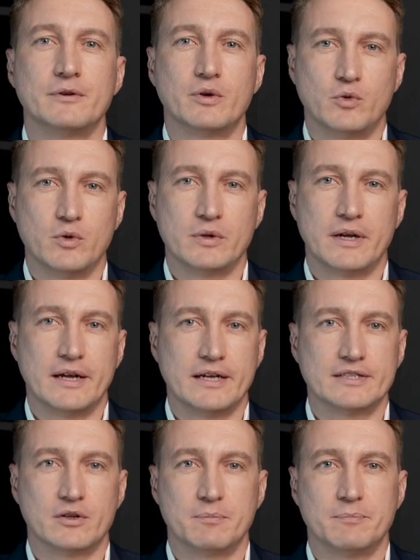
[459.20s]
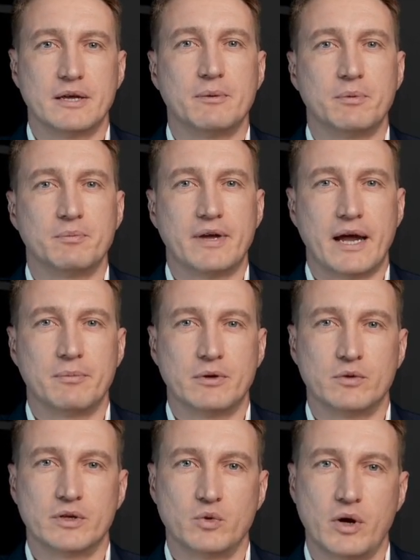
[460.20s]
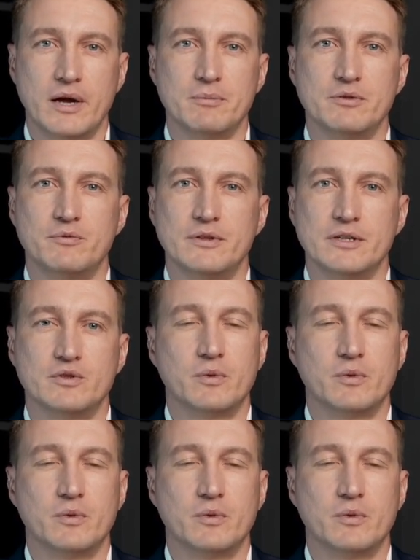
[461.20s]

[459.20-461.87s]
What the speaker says: Cool. Is there a minimum capital requirement for this